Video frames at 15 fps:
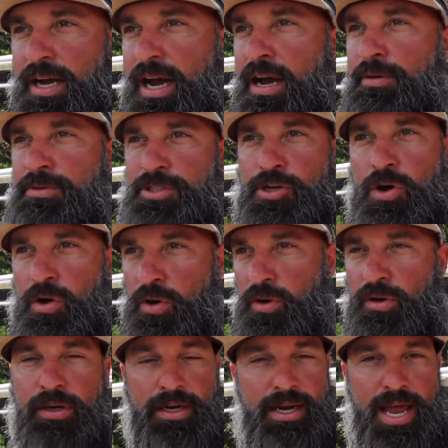I was
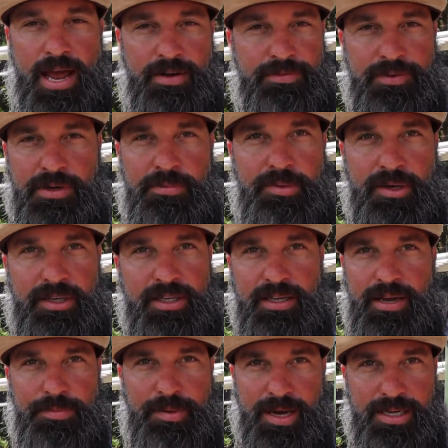calling everybody
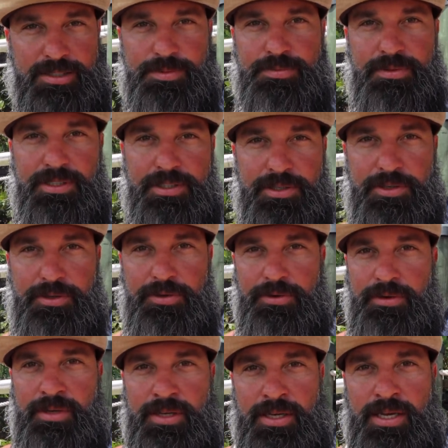I possibly knew.
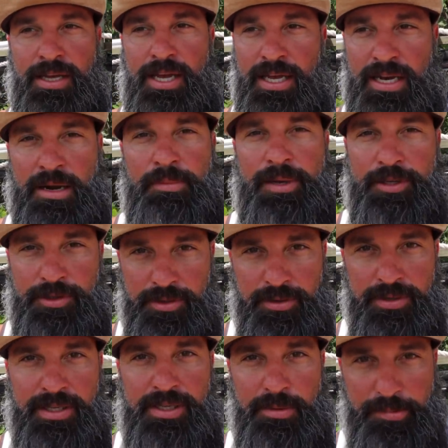And I'm like, you
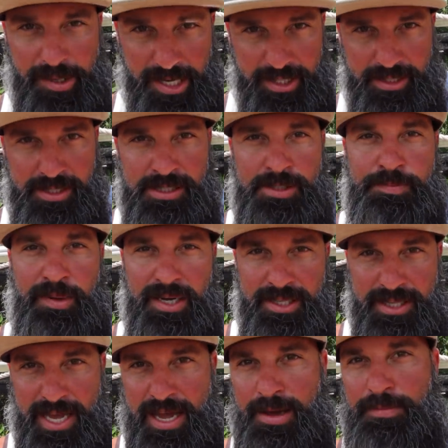need to buy this, buy
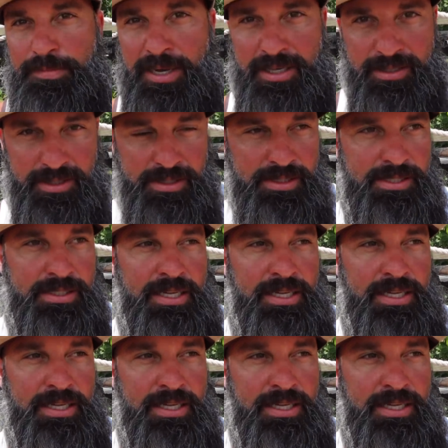that, buy this.